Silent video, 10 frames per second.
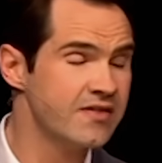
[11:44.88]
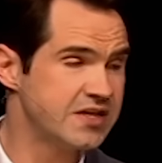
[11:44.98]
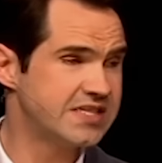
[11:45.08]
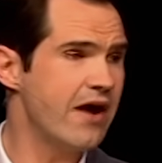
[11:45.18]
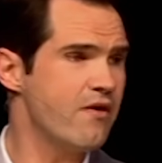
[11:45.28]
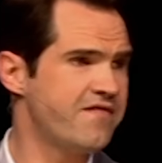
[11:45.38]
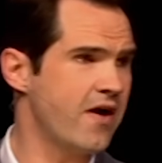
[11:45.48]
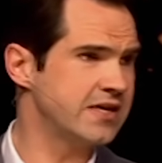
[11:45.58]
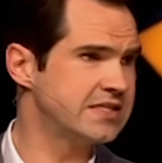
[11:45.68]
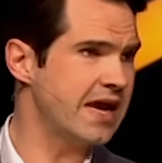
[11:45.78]
The
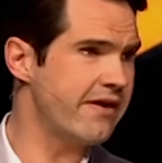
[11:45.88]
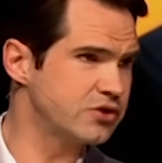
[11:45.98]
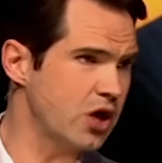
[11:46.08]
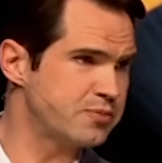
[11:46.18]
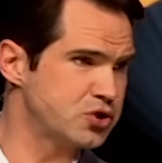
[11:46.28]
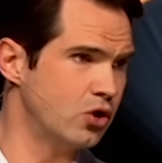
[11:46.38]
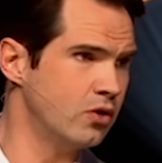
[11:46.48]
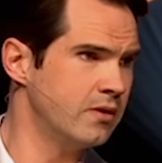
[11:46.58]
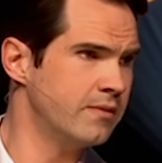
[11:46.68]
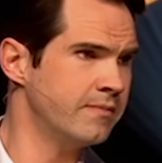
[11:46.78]
terrifying stare is
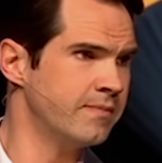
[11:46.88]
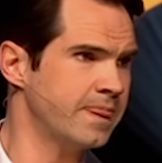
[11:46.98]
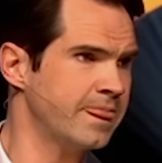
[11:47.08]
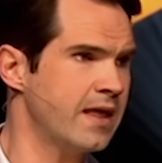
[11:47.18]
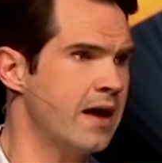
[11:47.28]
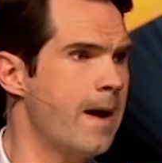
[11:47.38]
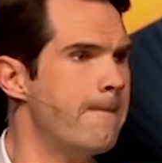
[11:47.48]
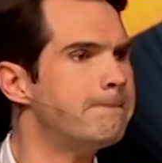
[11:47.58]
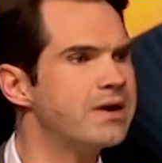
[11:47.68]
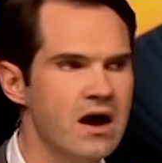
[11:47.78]
optional, but
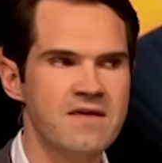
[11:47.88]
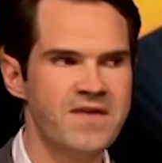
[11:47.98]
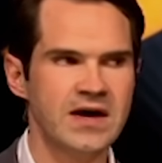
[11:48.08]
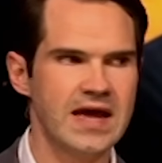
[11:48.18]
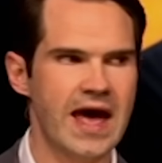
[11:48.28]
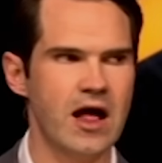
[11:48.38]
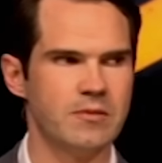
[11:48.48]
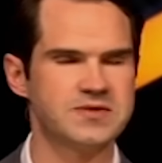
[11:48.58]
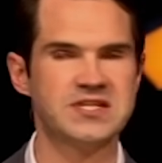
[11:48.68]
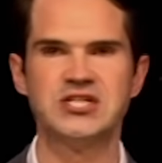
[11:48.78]
I find it
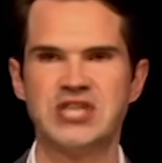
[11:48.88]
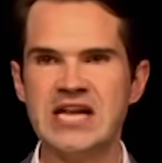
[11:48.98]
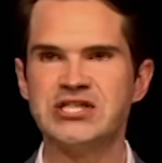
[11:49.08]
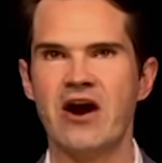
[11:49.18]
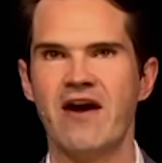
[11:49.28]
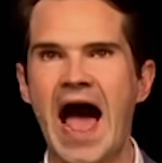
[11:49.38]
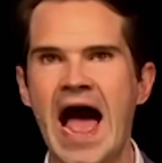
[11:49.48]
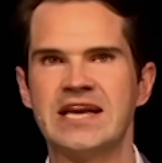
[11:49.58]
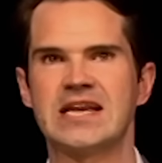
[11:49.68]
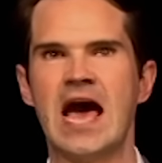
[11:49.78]
helps. Ginger
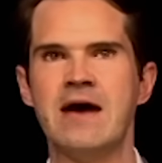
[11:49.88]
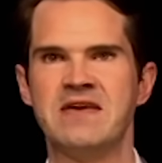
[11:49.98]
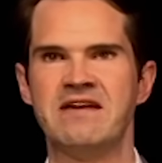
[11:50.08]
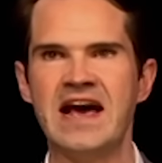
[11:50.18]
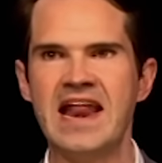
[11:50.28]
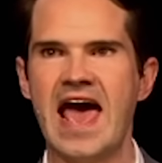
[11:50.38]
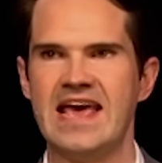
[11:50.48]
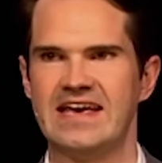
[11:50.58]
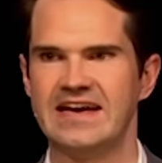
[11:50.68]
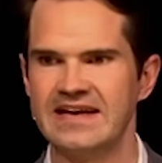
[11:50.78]
and
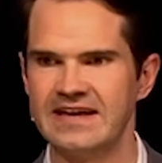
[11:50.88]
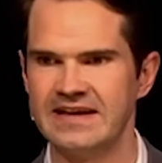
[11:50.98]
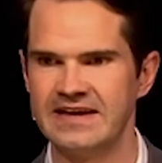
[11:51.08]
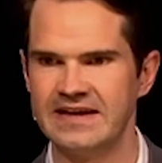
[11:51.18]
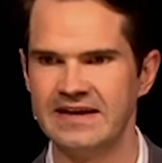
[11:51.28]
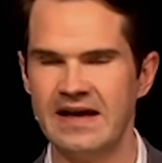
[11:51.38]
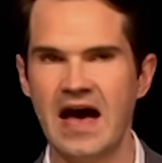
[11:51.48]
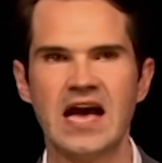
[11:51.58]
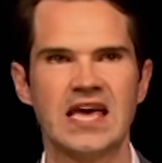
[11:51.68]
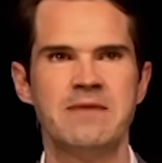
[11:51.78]
community.
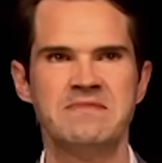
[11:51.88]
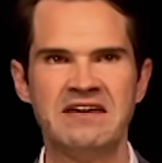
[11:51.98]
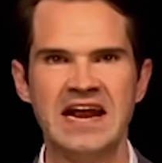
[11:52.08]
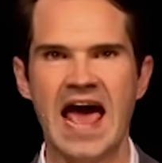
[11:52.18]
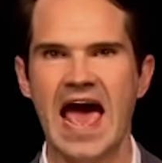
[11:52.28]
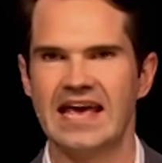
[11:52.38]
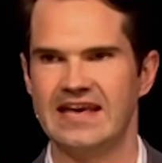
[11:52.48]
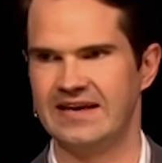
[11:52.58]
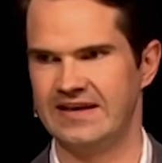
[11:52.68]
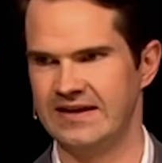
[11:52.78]
Community
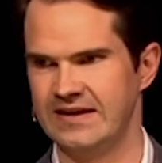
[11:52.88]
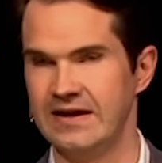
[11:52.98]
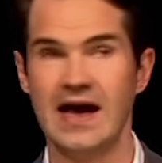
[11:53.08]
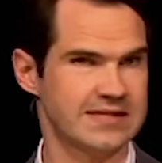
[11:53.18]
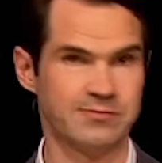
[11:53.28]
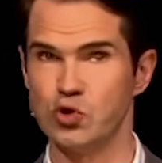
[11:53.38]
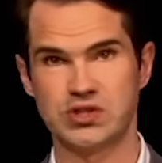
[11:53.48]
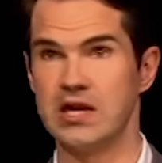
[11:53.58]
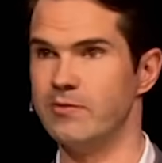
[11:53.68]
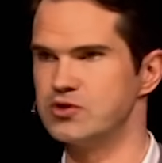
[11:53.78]
has more
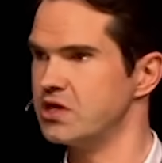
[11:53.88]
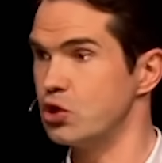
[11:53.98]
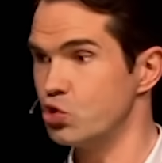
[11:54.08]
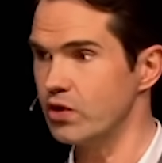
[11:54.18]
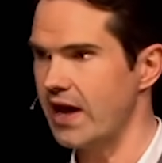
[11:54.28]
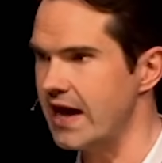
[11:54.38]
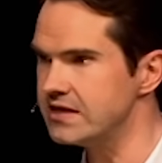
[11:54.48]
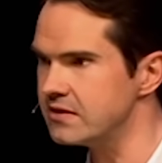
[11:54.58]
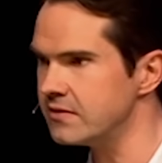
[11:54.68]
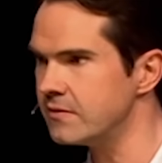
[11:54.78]
syllables than you thought it had.